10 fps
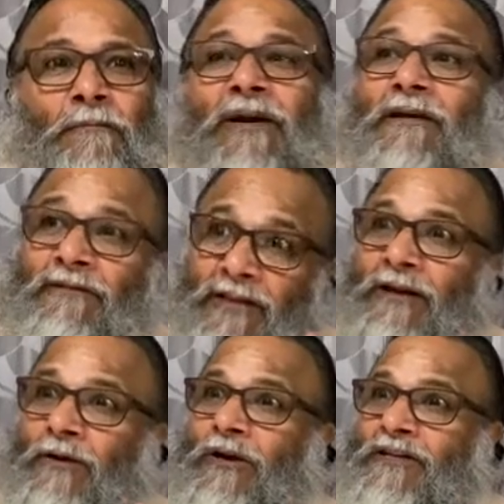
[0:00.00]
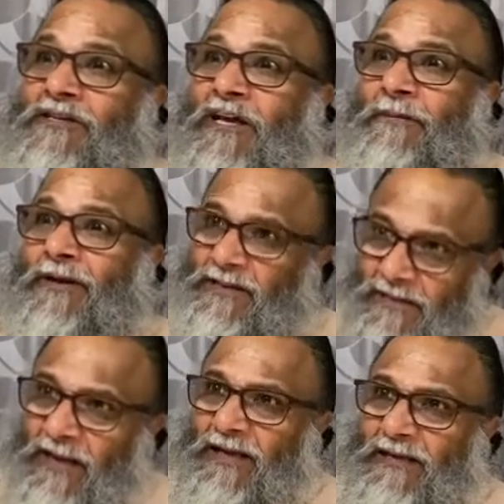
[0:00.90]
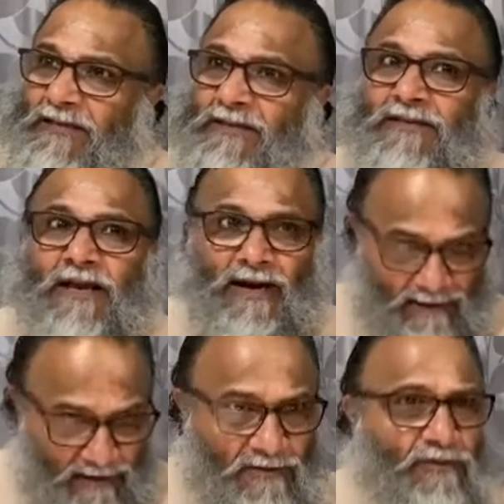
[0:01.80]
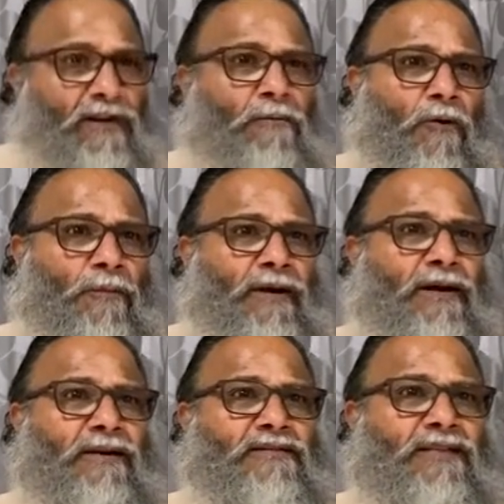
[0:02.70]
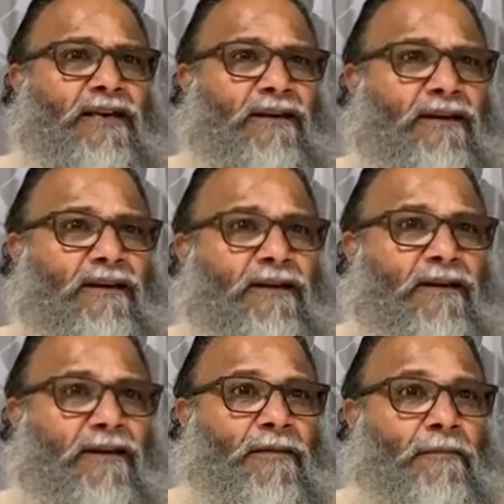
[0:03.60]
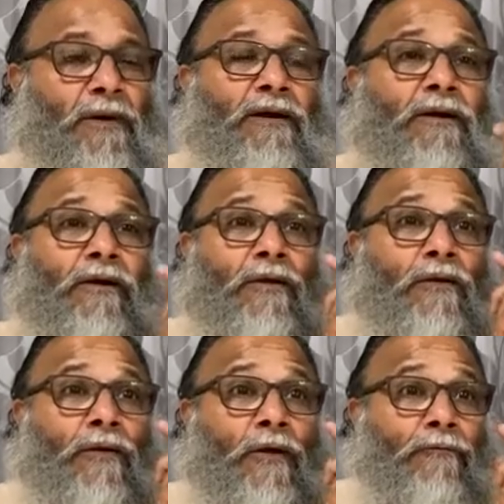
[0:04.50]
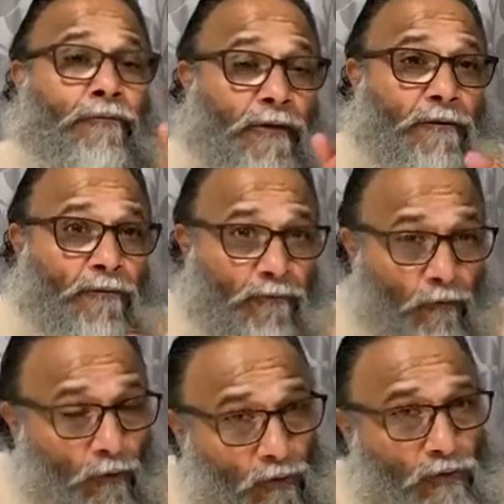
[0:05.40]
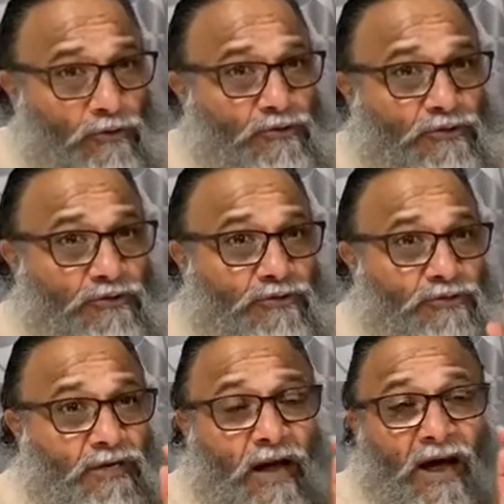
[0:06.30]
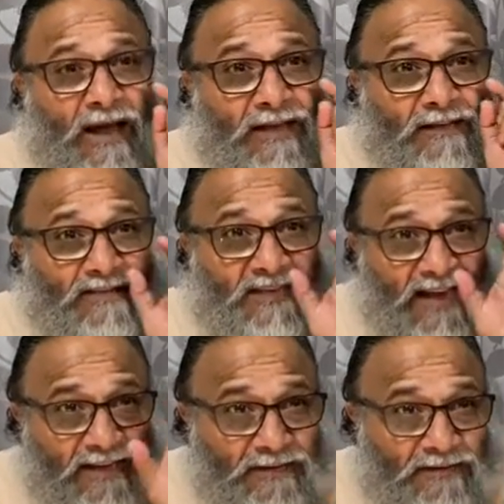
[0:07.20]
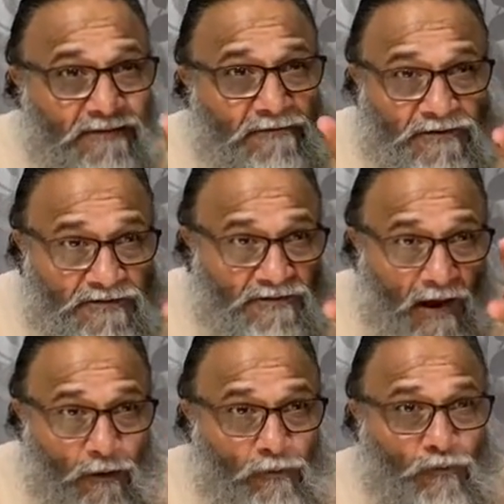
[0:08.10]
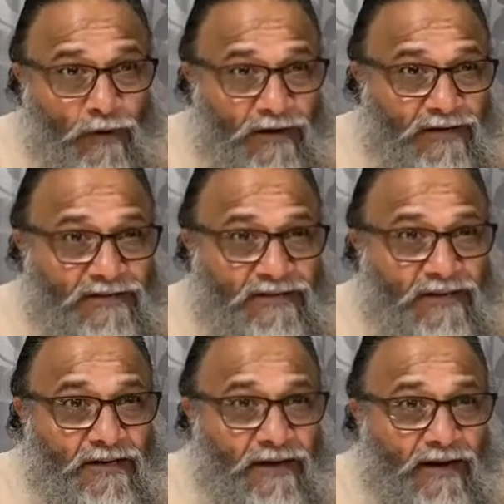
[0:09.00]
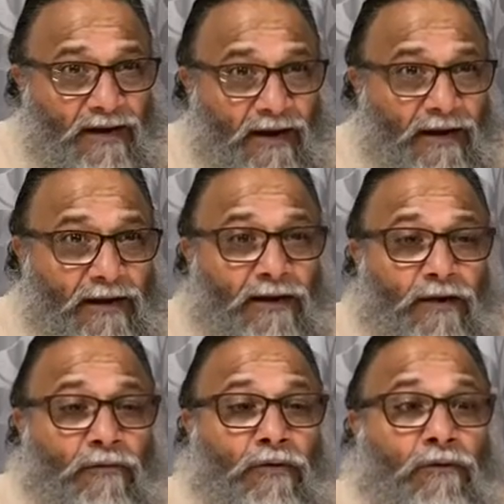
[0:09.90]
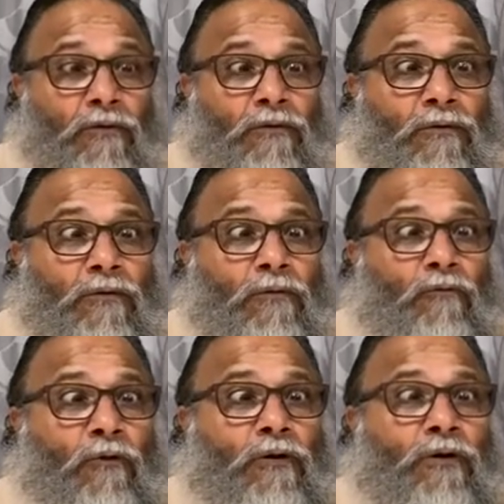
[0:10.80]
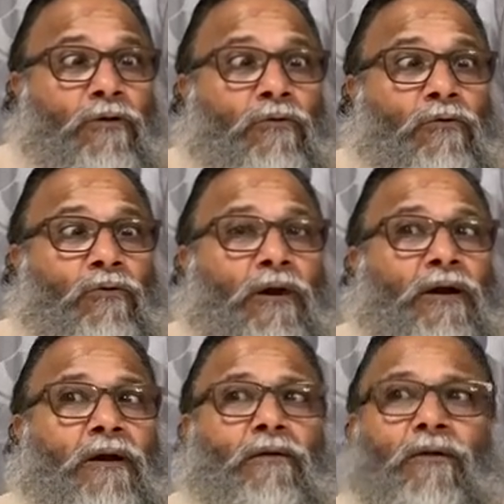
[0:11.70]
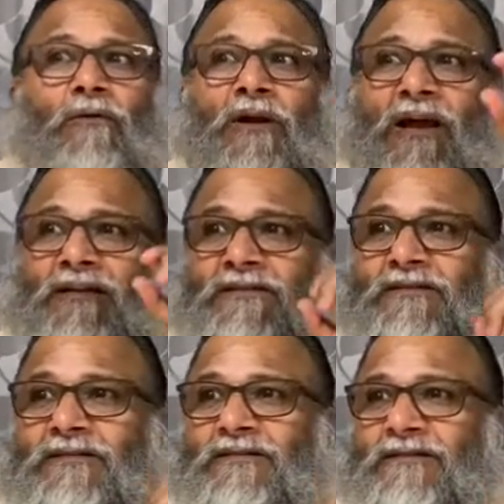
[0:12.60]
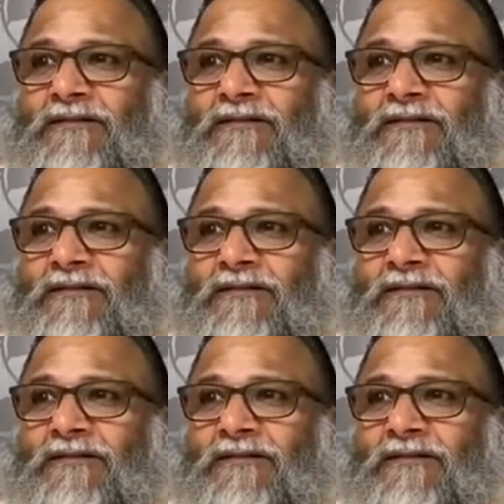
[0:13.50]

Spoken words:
But will the knowledge take place? Yes, at this very moment it is there. But if we force the eyesight, which is outwards, and we want to keep wanting to look at our own eyes,